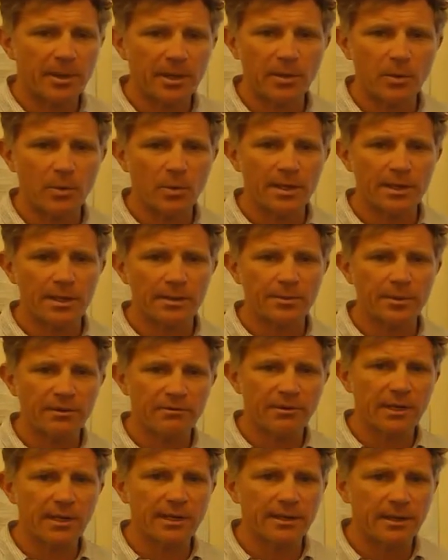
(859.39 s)
and you'll wind up with a
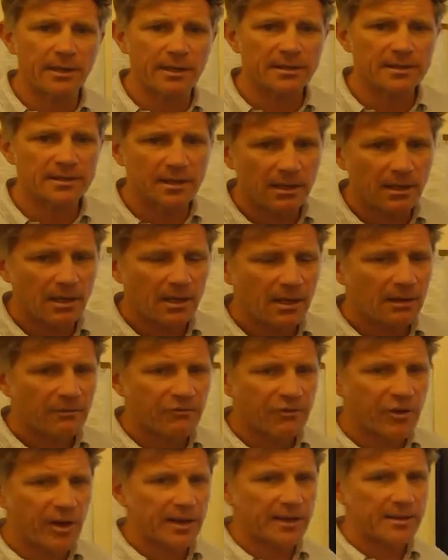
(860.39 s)
really nasty
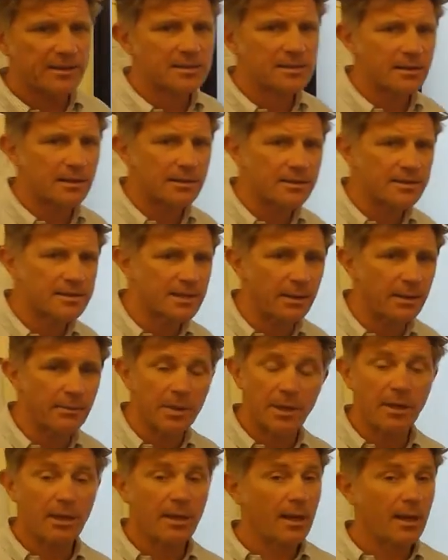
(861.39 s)
Frankenstein
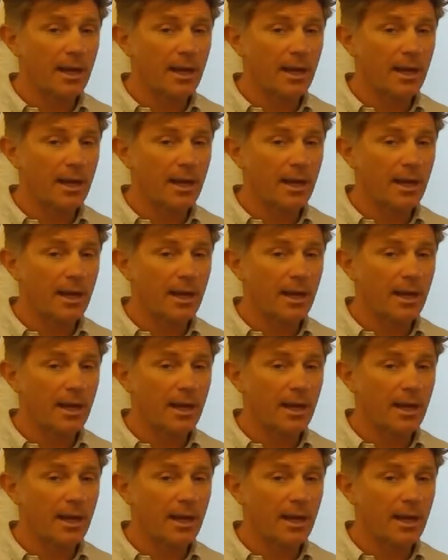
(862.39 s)
statement.